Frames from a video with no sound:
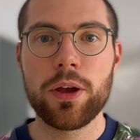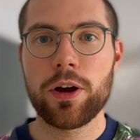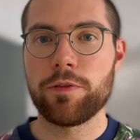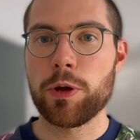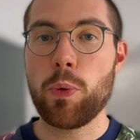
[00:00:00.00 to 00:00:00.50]

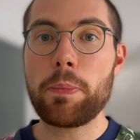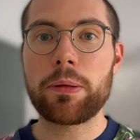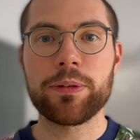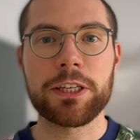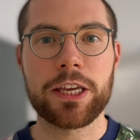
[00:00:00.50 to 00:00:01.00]
of a web
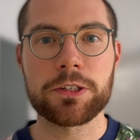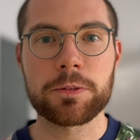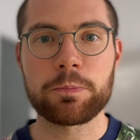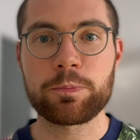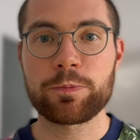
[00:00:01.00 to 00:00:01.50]

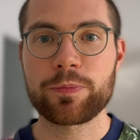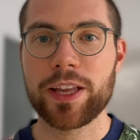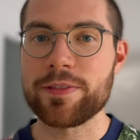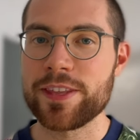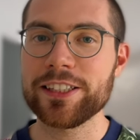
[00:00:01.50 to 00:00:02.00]
application.
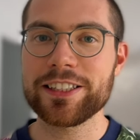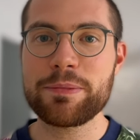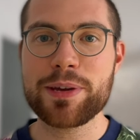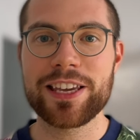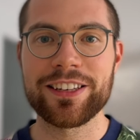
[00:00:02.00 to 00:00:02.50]
And this is the
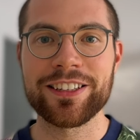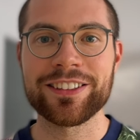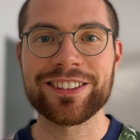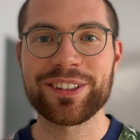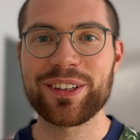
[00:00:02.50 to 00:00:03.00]

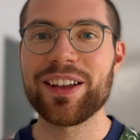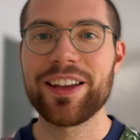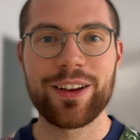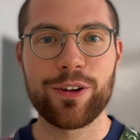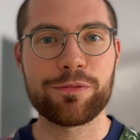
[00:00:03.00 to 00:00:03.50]
beginning
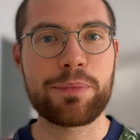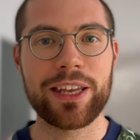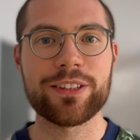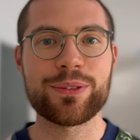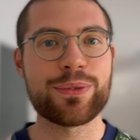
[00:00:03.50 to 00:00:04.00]
of Pan
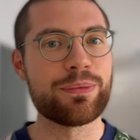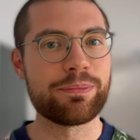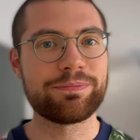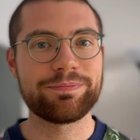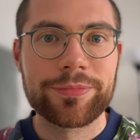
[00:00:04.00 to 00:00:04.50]
and Zoom.
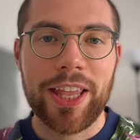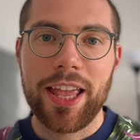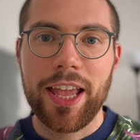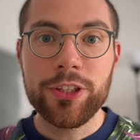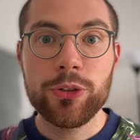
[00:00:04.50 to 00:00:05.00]

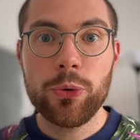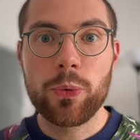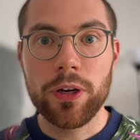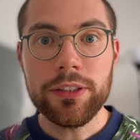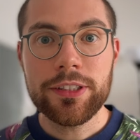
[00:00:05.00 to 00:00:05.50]
And you know
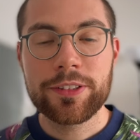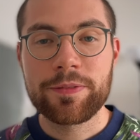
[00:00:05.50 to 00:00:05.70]
what?